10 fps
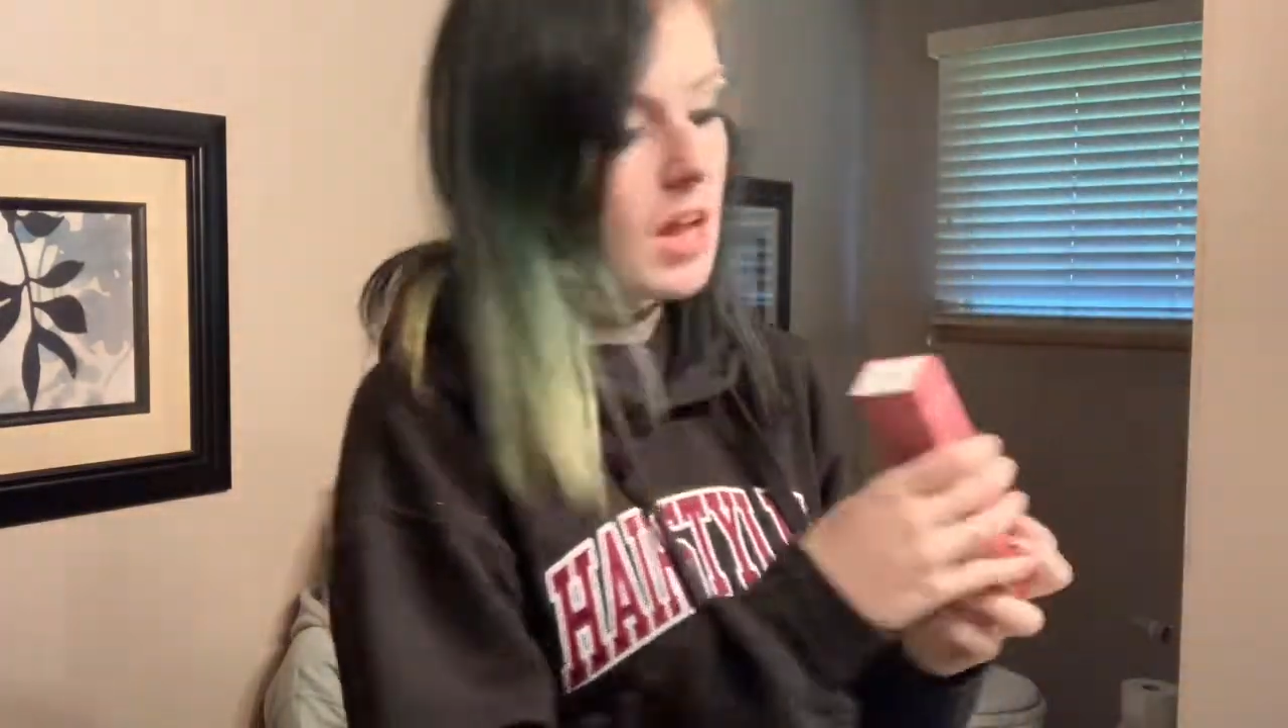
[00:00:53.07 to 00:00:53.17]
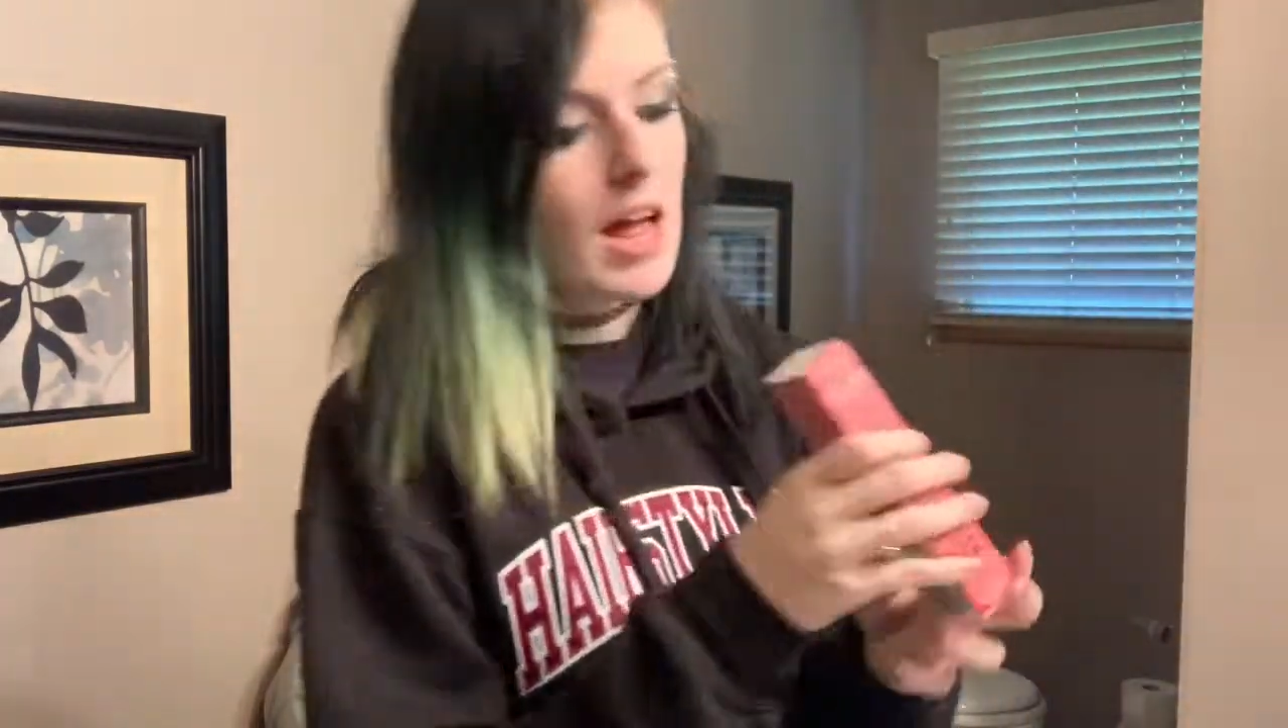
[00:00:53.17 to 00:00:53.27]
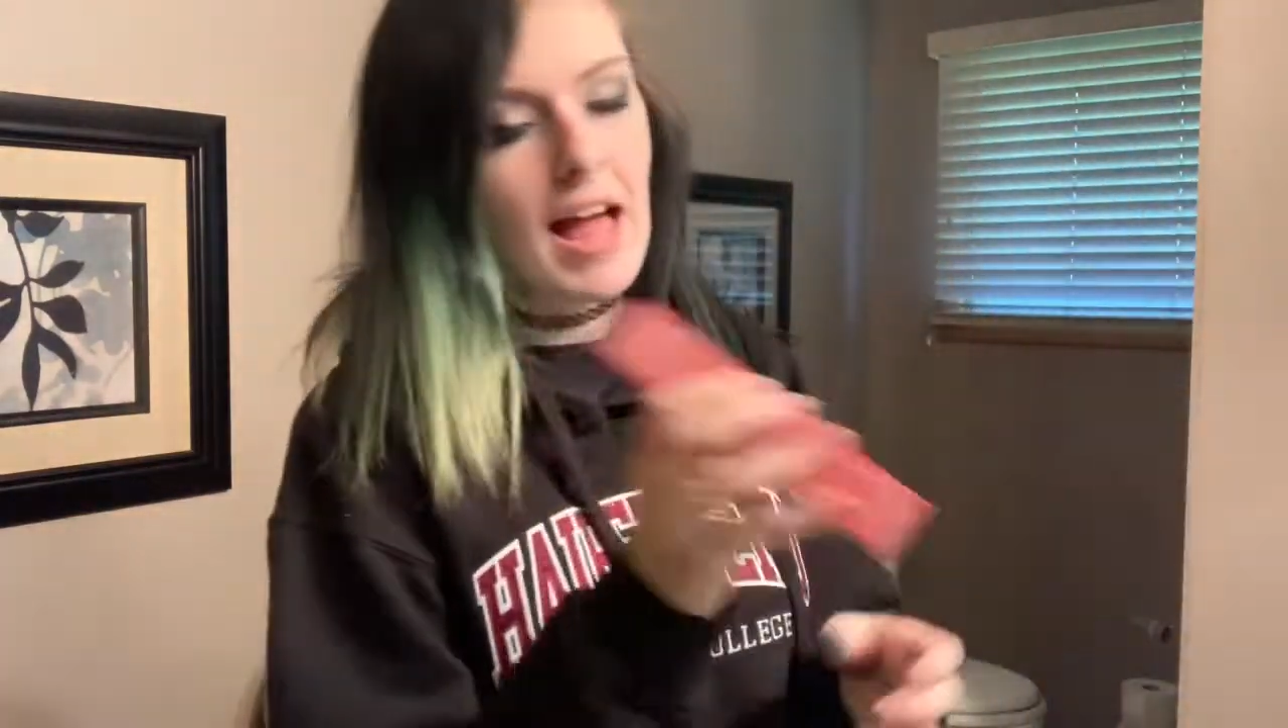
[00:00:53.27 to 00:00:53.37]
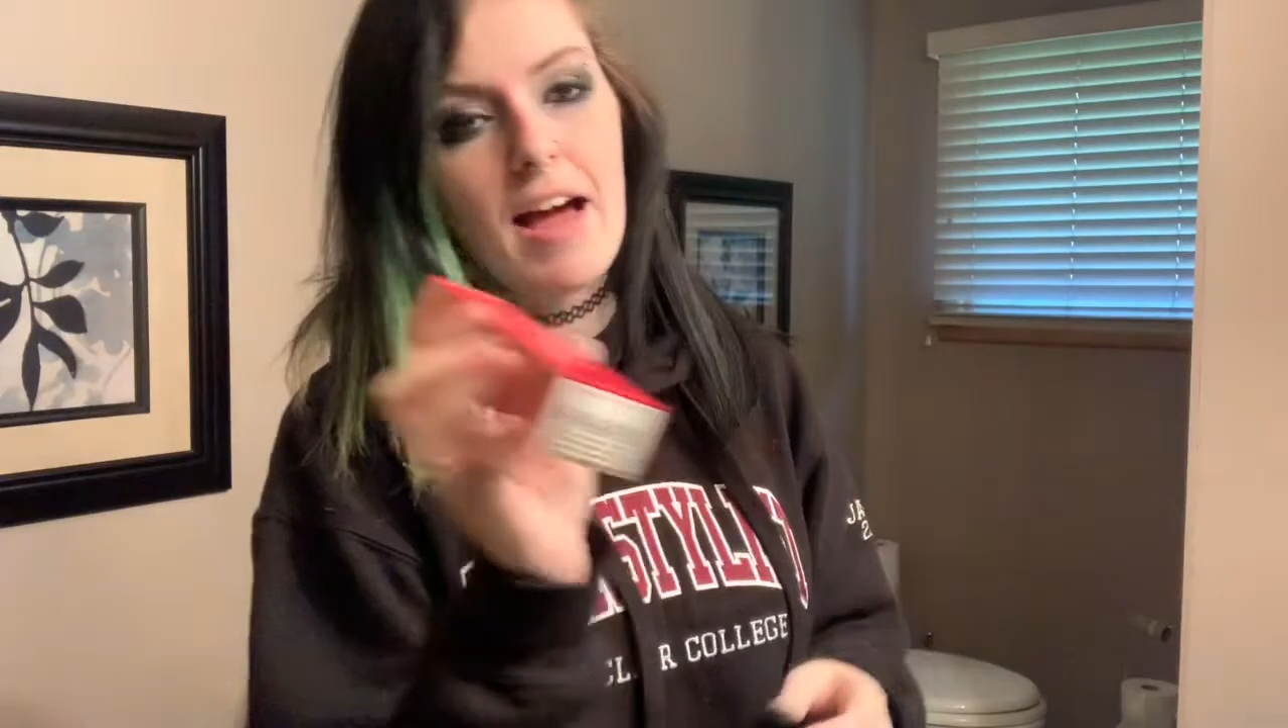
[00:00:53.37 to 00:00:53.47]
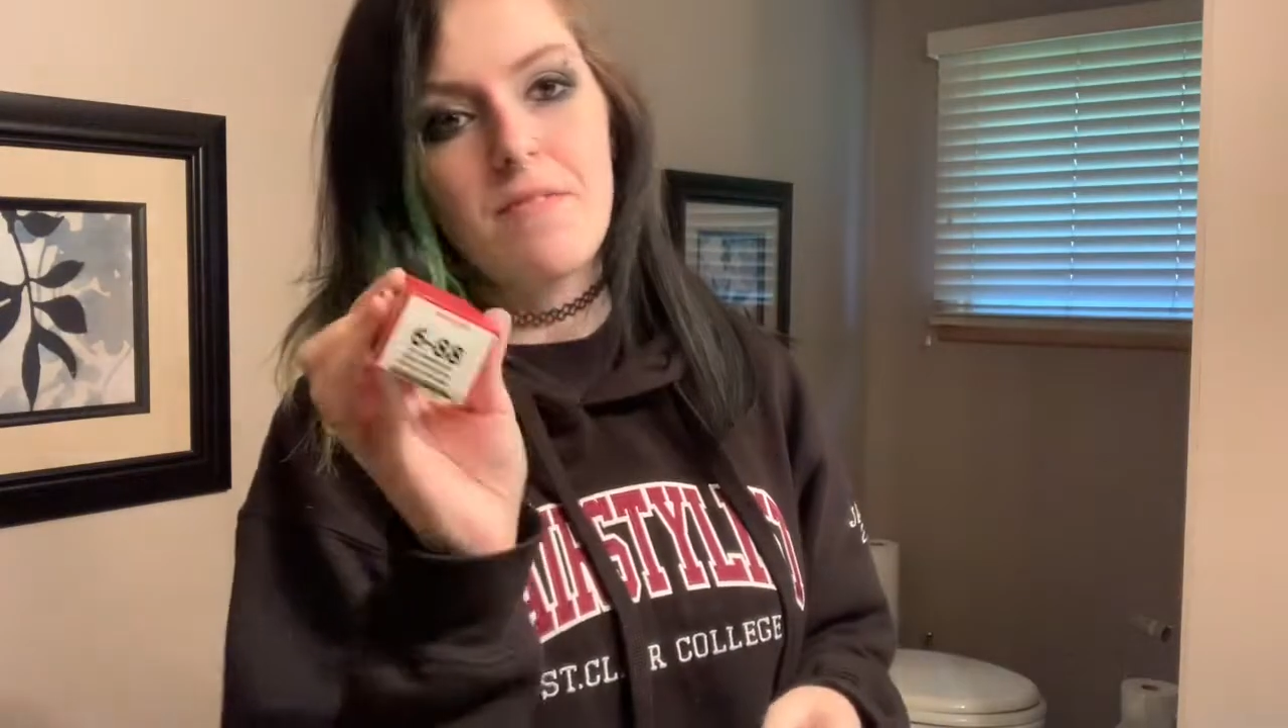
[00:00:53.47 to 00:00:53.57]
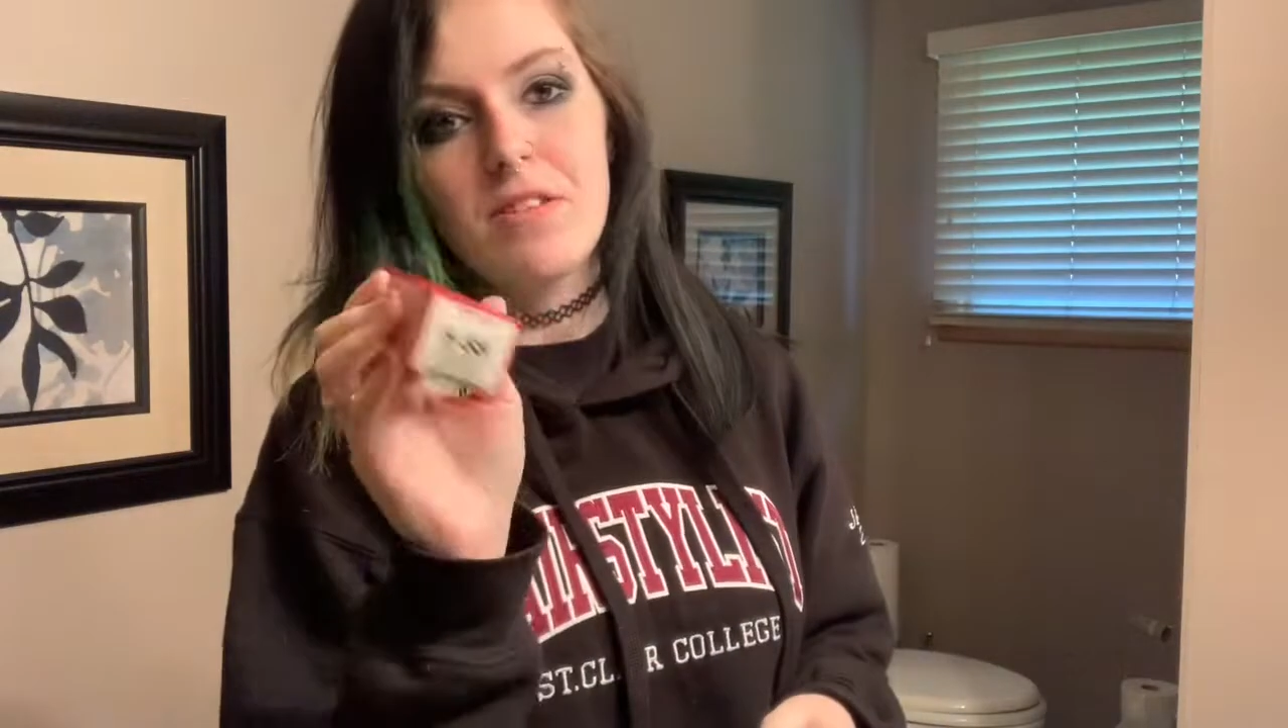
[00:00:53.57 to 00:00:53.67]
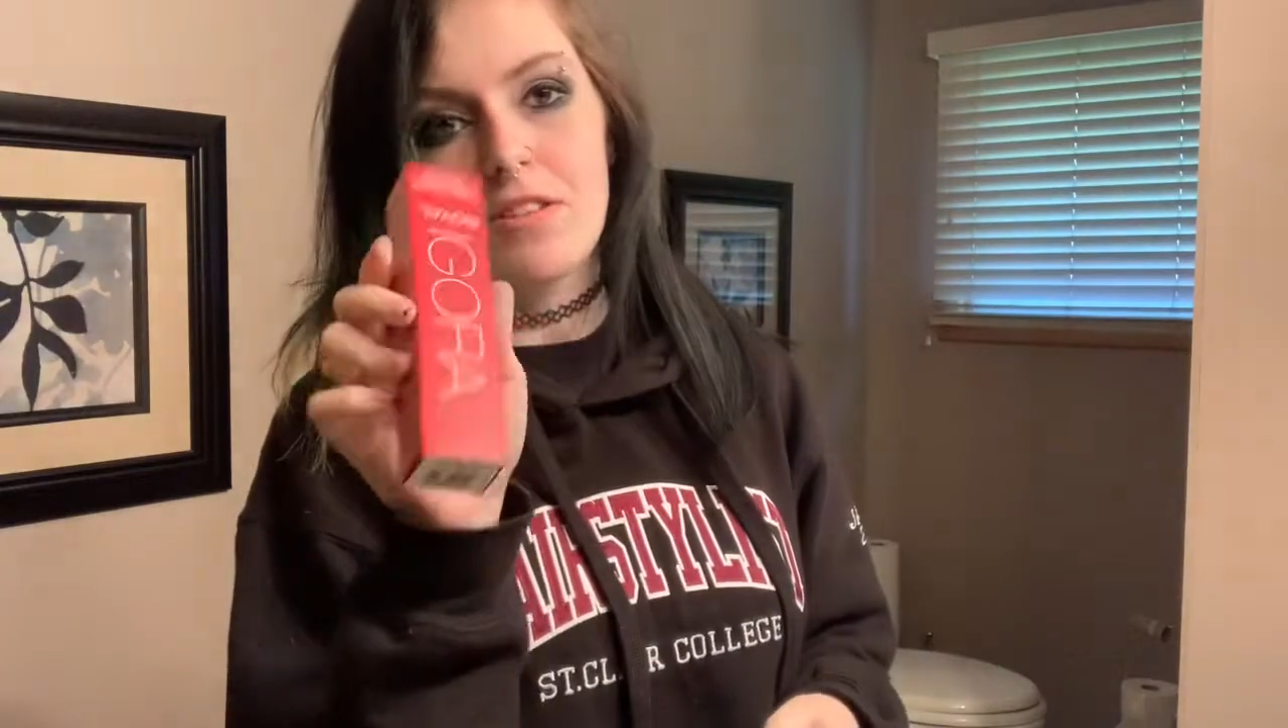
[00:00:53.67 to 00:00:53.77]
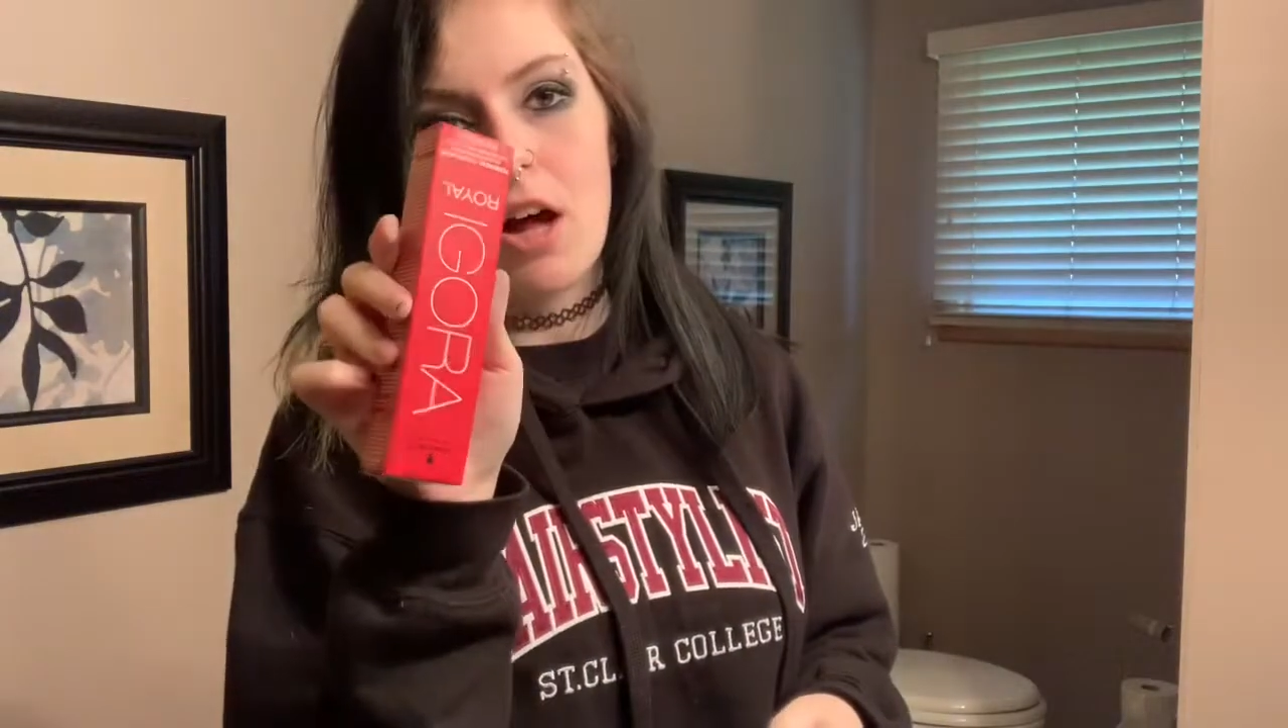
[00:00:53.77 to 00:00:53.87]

I have this